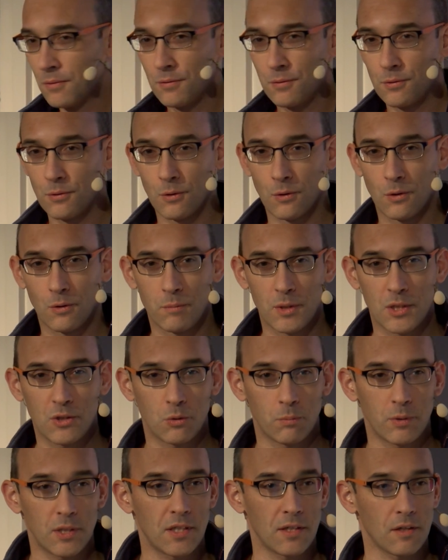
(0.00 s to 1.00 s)
for me
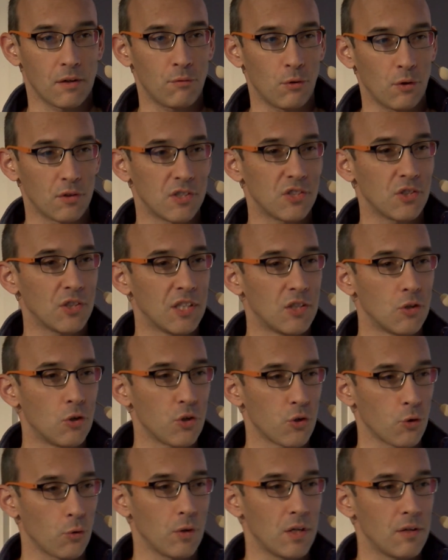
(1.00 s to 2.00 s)
to be here for this
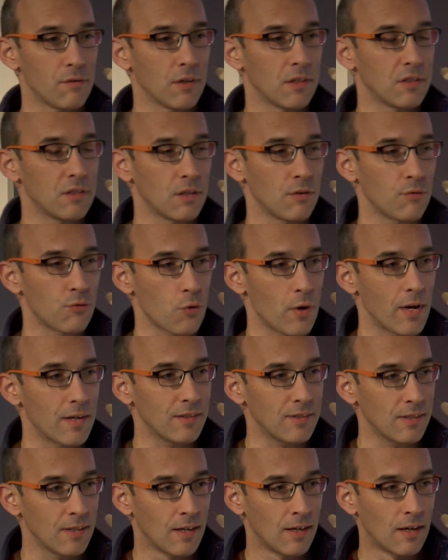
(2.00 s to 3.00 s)
inaugural event in
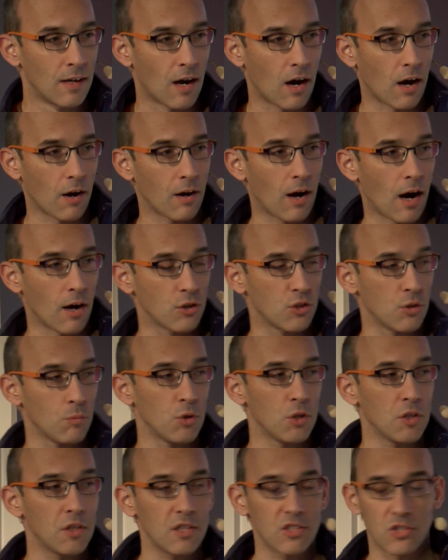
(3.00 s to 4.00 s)
France. Our
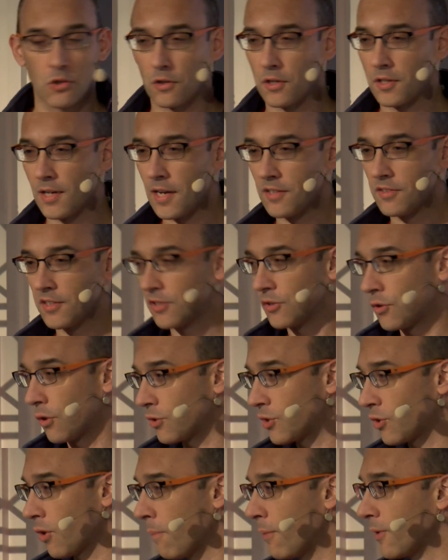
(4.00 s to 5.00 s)
community is organizing
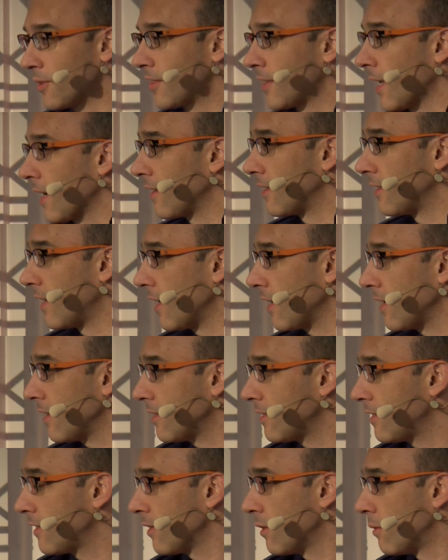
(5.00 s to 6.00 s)
those OpenStack
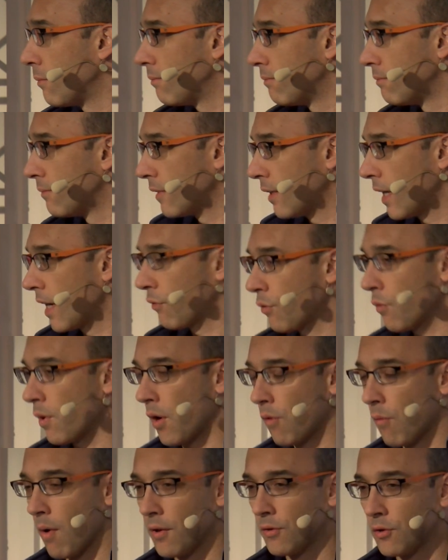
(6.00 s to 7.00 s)
Days
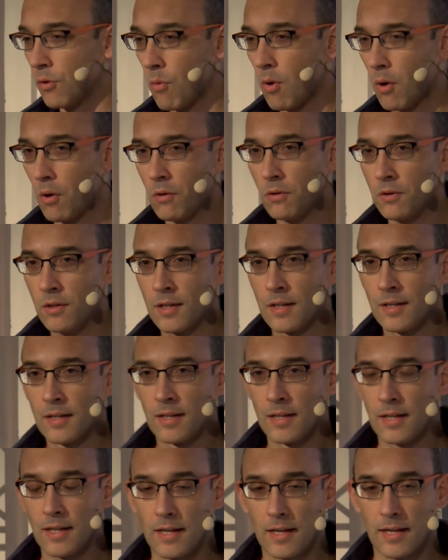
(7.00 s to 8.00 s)
everywhere around the world,
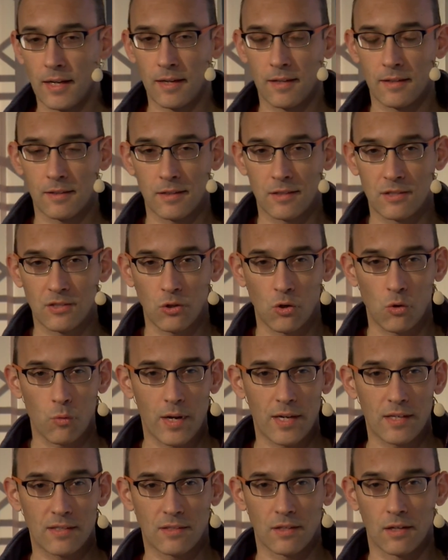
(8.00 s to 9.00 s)
and it's
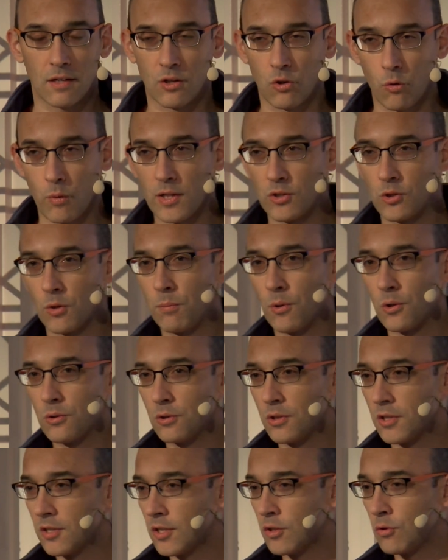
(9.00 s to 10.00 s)
always a great
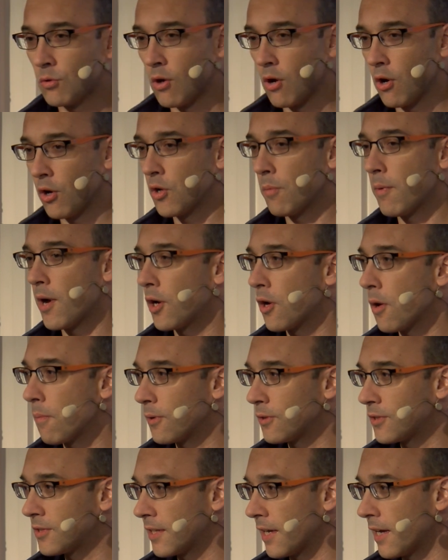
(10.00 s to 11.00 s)
opportunity to learn about
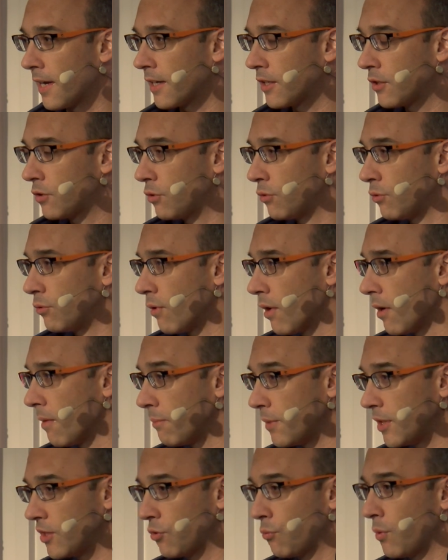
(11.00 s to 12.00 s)
OpenStack, to
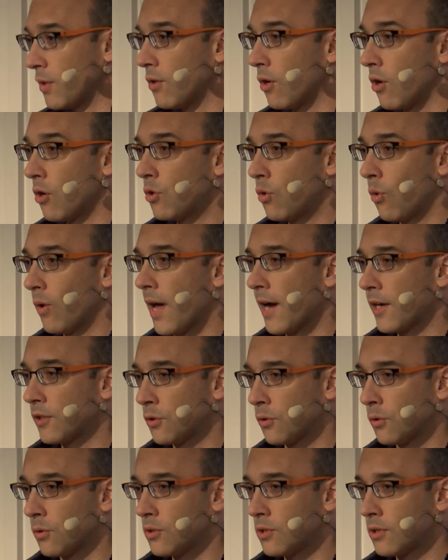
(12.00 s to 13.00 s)
meet with the local
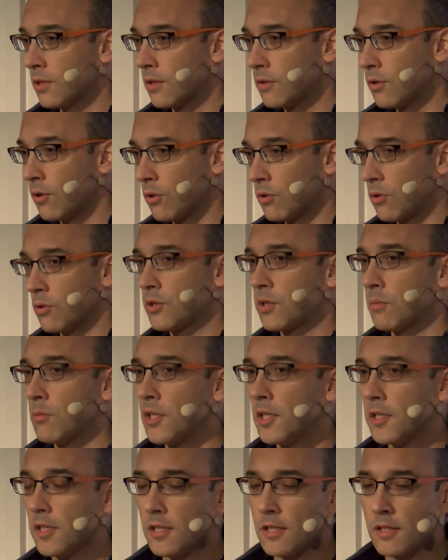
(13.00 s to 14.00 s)
actors, the local
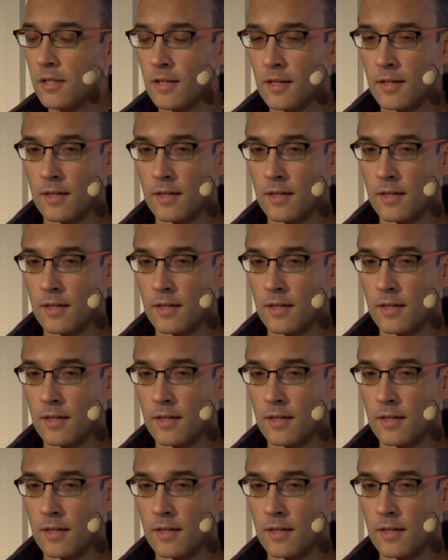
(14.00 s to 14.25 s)
community,